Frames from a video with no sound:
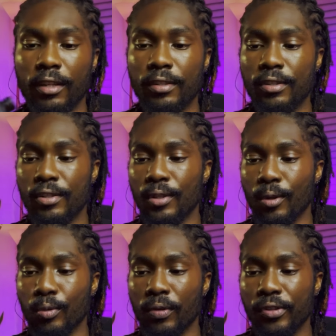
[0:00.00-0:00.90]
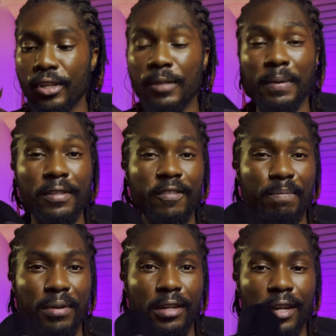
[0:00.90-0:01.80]
It's not one of those expensive
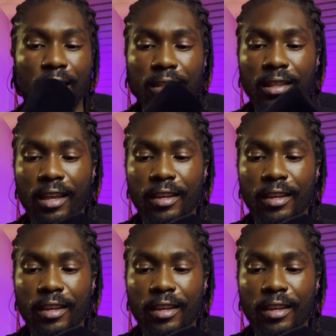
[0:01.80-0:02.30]
brand out there.